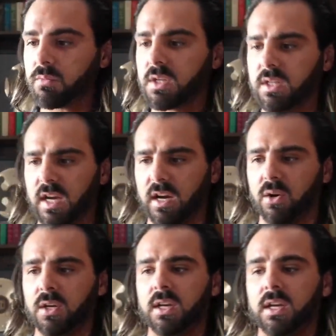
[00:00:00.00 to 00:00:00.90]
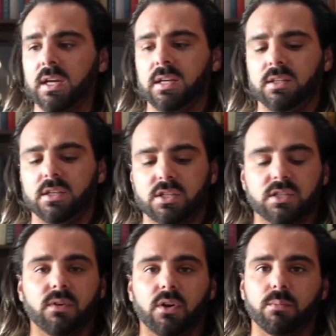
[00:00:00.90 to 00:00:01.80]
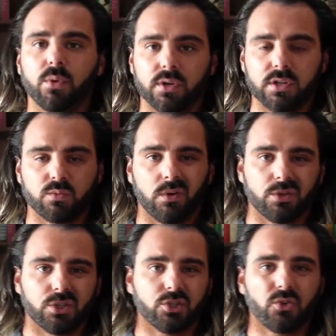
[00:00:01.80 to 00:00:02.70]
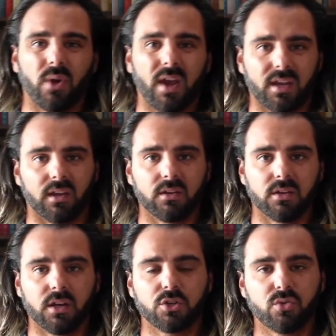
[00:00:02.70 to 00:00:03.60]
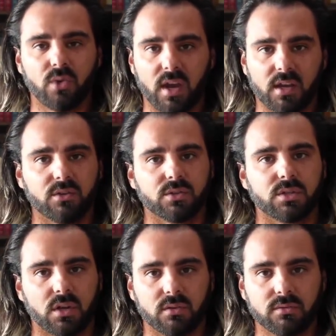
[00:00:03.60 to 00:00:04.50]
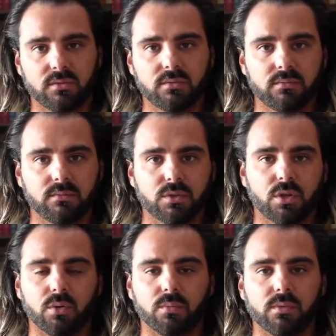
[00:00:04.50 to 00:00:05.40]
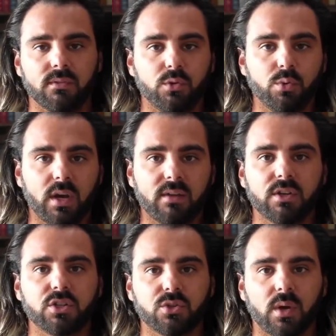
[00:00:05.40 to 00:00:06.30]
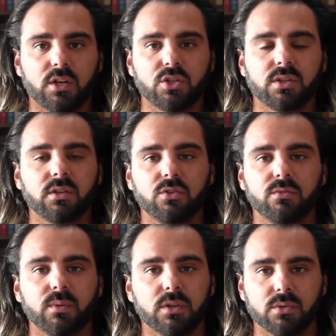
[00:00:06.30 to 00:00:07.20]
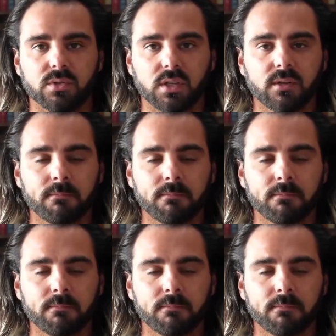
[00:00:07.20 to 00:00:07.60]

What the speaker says: Now, this is very important as well, which is tracking. You got to track your stuff. So if you have a strategy that you've been using,